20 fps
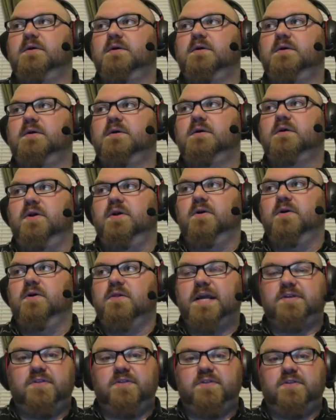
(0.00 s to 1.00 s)
you know,
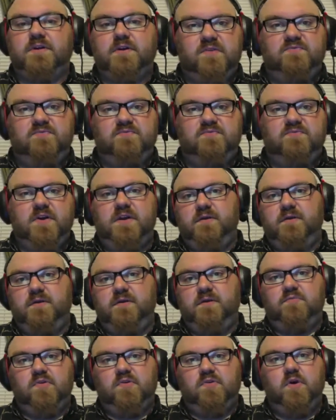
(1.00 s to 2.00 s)
like the Griffin and
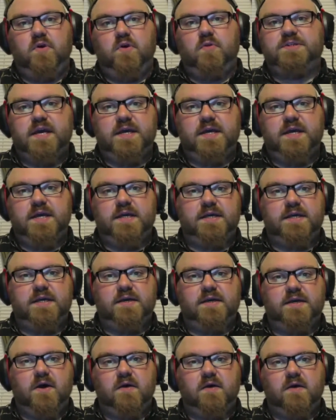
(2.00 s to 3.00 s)
Prometei
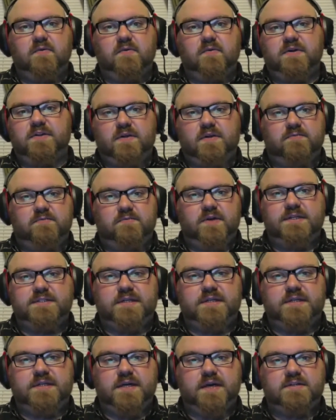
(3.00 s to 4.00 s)
are with that
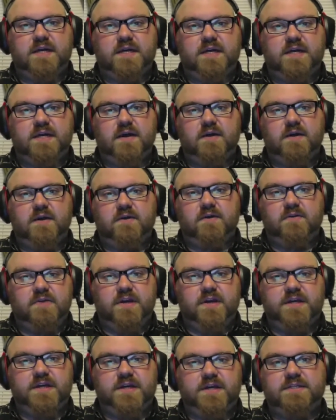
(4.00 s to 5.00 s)
raised air tank, or the
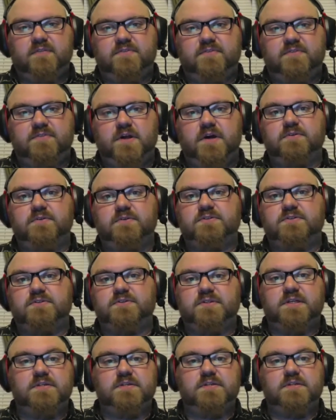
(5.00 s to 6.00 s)
raised airflow, so it
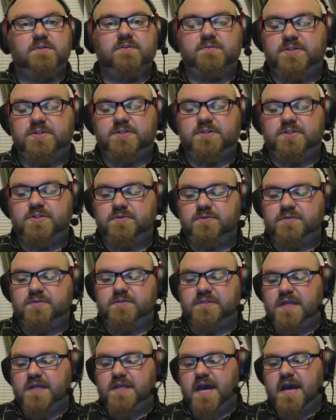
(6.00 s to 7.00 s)
doesn't hold as much juice as
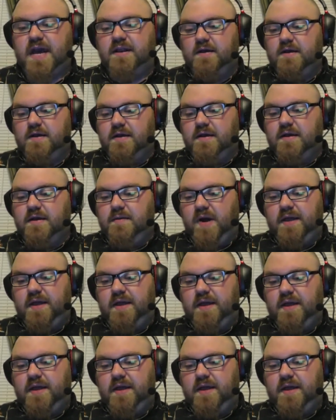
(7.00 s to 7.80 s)
that, but